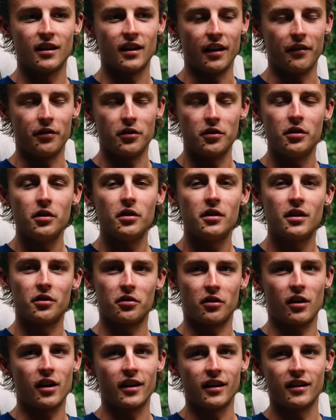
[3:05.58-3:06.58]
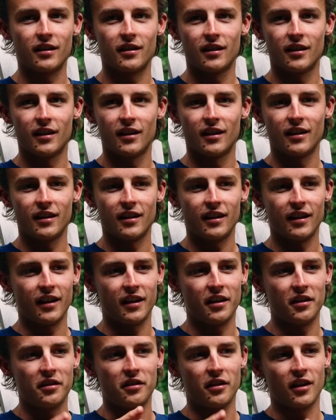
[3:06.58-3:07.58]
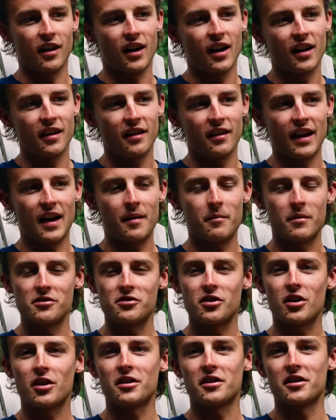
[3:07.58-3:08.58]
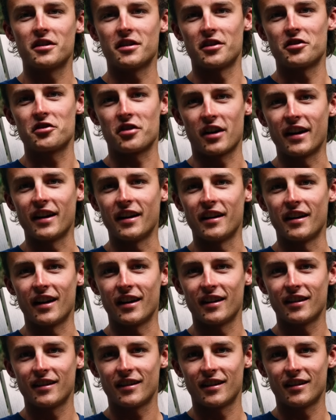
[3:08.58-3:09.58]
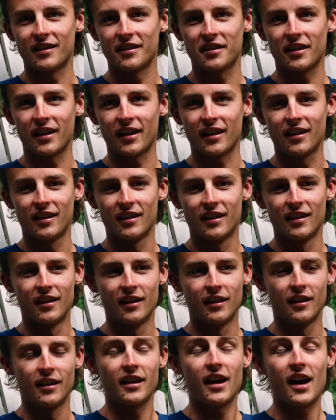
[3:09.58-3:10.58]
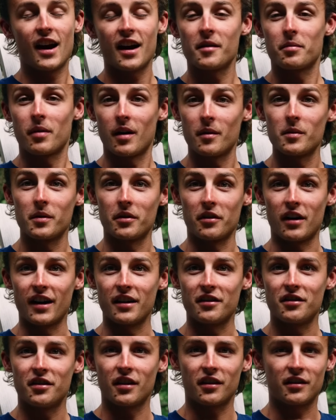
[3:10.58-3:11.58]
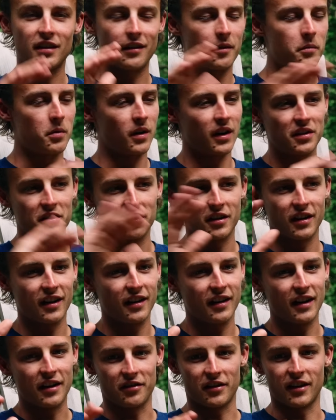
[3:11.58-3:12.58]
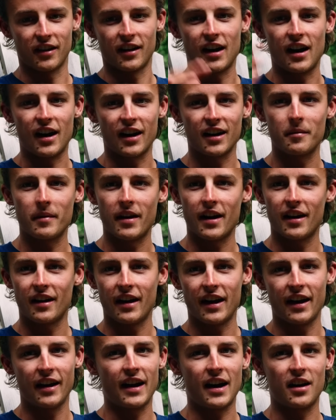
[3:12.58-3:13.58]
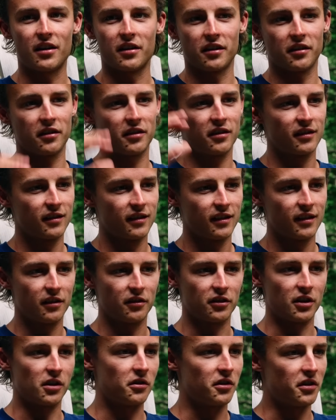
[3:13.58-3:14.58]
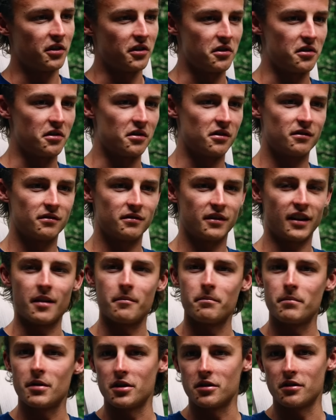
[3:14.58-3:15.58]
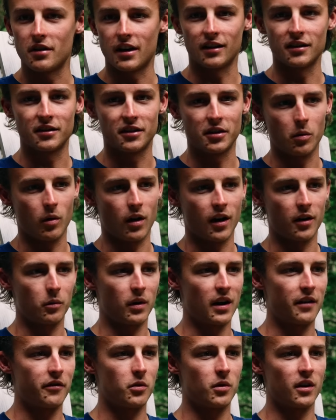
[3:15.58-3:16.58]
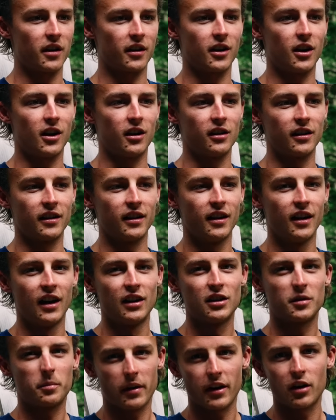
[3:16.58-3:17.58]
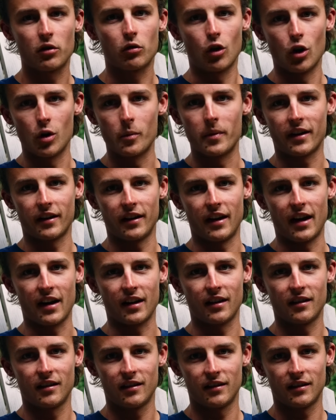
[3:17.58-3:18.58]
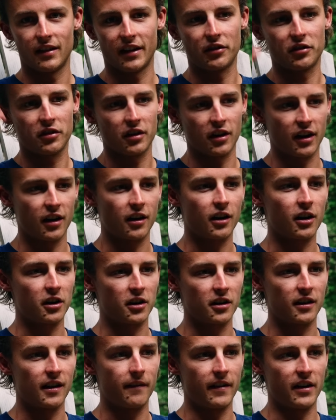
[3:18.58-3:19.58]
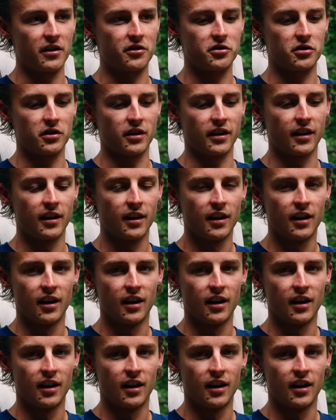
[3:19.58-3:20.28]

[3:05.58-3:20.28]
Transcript: if you do this right, it is not that much harder than a training day. And I was like, yeah, you're probably right. She's like, 70.3, different. Ironman, 8 hours, zone two, tempo, LT1, whatever you want to call it. It's a pretty aerobic day. Like, it's going to hurt eventually